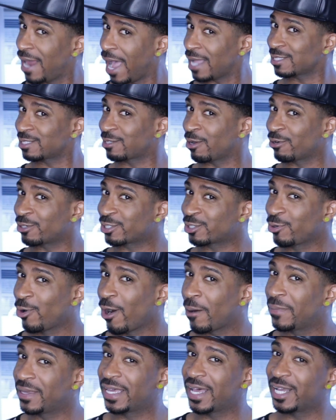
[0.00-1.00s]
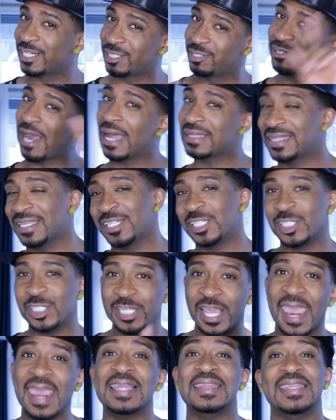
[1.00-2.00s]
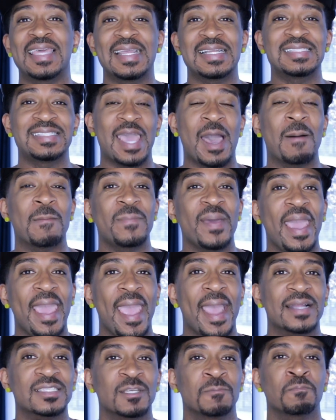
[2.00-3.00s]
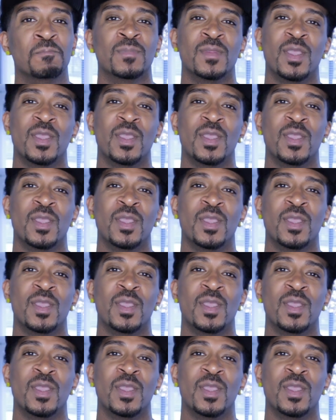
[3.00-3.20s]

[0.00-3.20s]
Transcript: not so sure because you got this shade thing down pat.